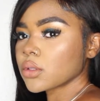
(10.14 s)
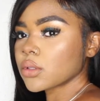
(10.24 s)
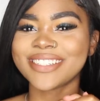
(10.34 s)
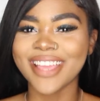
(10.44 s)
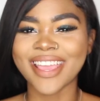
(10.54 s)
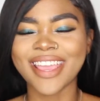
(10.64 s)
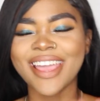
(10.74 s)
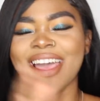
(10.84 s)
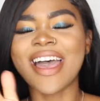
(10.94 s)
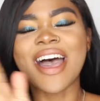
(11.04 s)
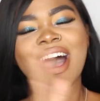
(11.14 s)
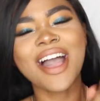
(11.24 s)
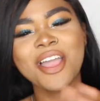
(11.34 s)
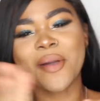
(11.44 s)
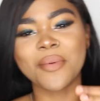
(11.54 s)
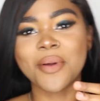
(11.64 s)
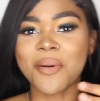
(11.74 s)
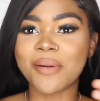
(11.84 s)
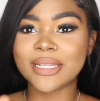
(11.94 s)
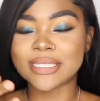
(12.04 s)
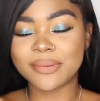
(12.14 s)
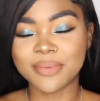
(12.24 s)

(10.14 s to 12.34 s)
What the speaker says: Today, I am going to